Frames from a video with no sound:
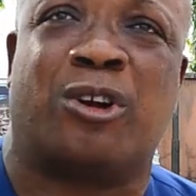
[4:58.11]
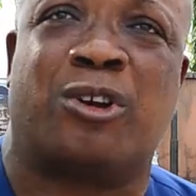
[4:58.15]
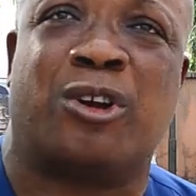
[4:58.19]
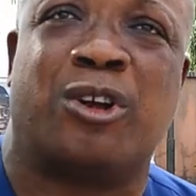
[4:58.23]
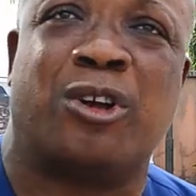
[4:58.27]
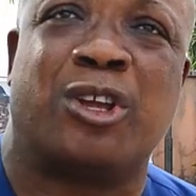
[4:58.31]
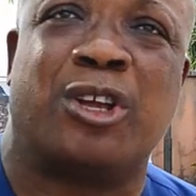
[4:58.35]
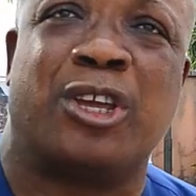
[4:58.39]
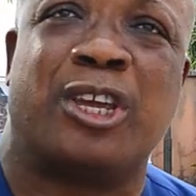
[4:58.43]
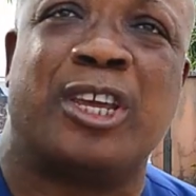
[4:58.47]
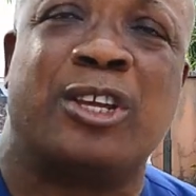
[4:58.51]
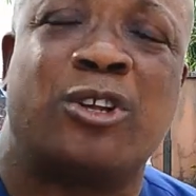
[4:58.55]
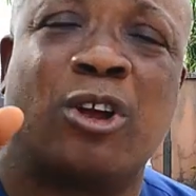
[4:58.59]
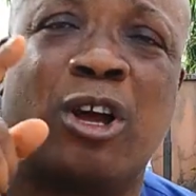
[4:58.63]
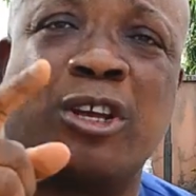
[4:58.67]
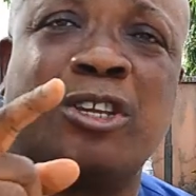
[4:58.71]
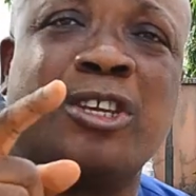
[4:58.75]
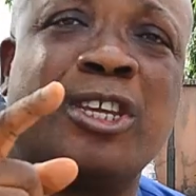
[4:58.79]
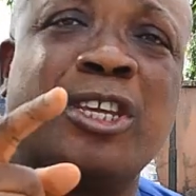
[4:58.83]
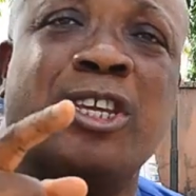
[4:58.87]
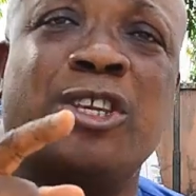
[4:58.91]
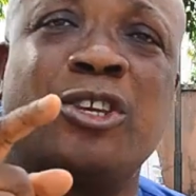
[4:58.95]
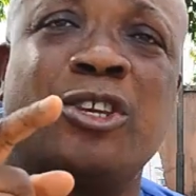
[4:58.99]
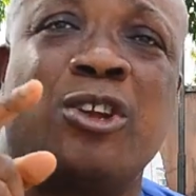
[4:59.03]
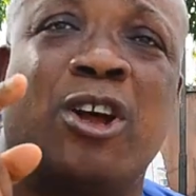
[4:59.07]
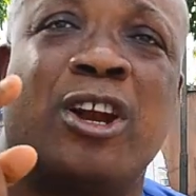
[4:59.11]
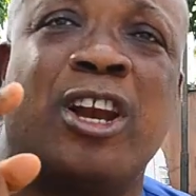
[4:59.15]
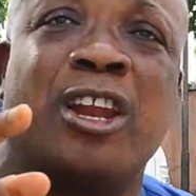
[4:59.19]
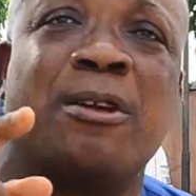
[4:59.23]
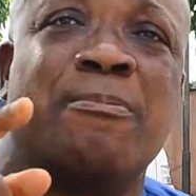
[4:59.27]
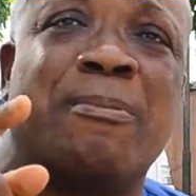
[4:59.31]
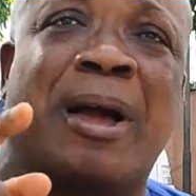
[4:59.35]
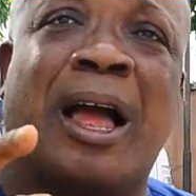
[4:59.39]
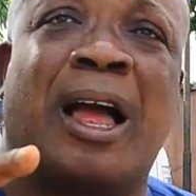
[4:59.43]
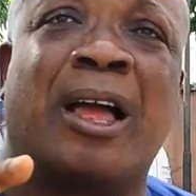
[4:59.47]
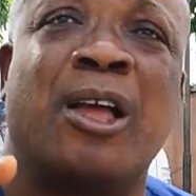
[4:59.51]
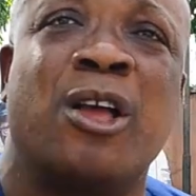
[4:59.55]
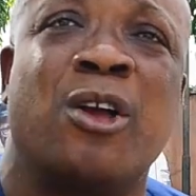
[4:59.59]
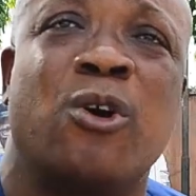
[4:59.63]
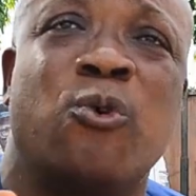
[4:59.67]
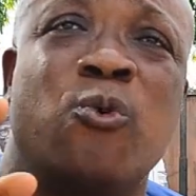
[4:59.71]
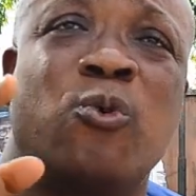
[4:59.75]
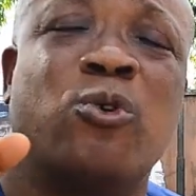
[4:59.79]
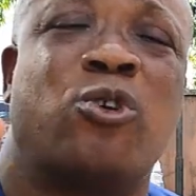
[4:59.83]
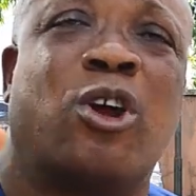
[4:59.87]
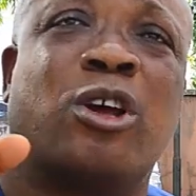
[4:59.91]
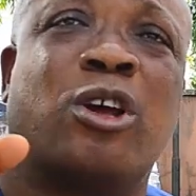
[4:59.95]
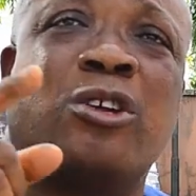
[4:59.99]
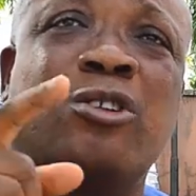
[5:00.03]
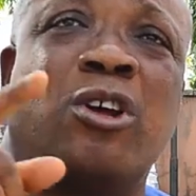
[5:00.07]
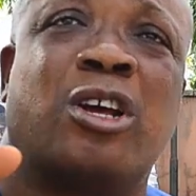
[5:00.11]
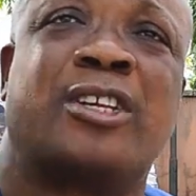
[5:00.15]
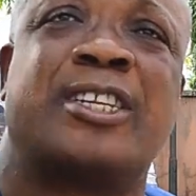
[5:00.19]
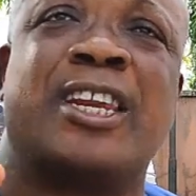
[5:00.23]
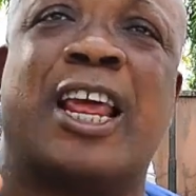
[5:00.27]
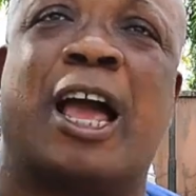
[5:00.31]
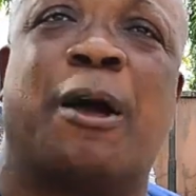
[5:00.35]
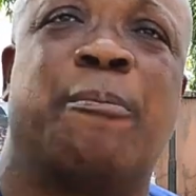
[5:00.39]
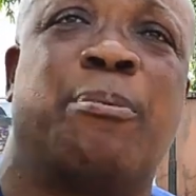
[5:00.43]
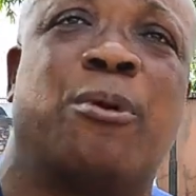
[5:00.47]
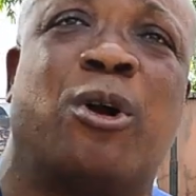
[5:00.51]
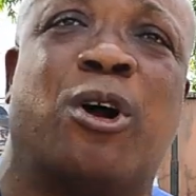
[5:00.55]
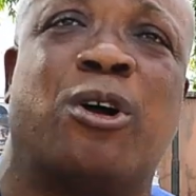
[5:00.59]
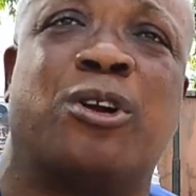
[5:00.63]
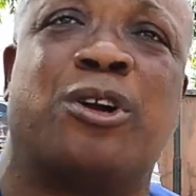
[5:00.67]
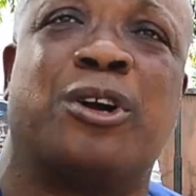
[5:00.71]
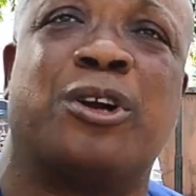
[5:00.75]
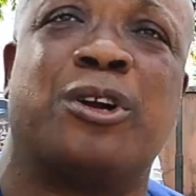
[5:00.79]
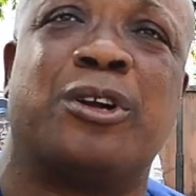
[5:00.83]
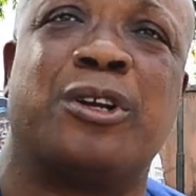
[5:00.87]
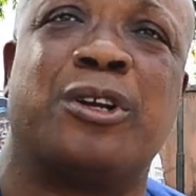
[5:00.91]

He's the only man who does not stay abroad.